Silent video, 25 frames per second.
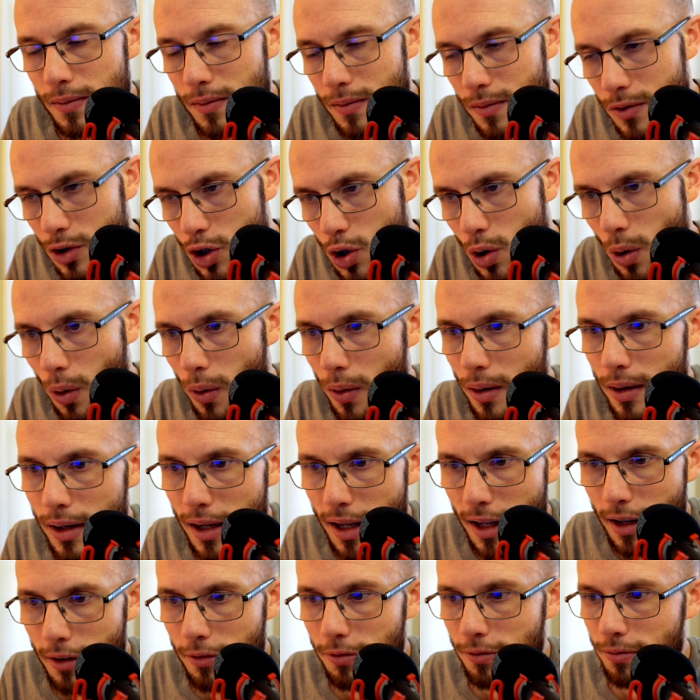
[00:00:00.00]
sure,
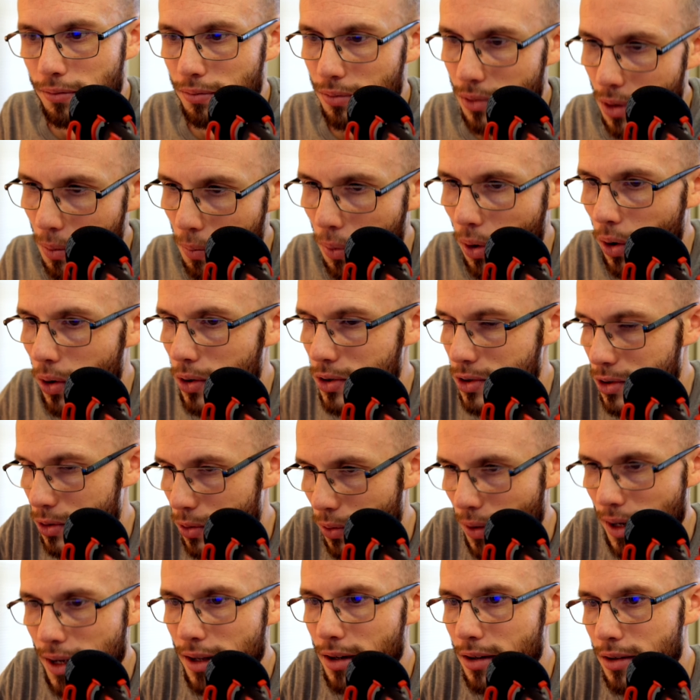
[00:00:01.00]
if the ball is
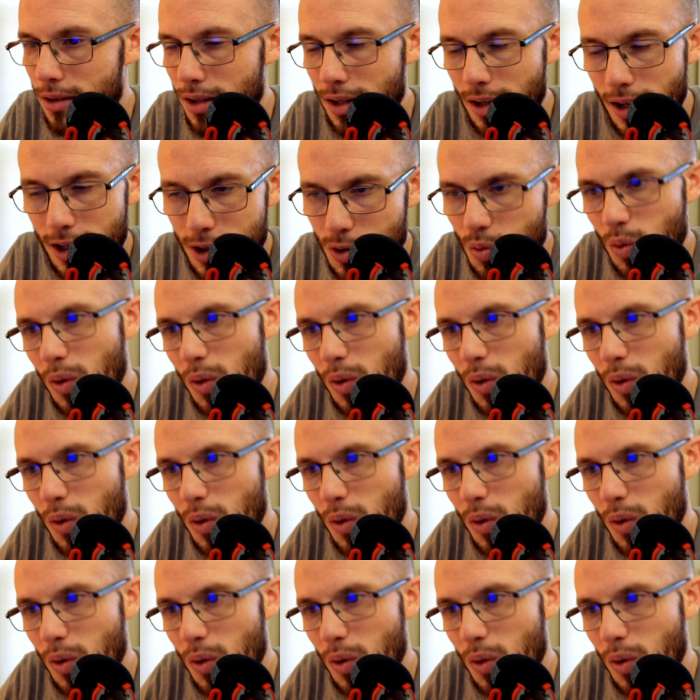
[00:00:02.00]
greater than us,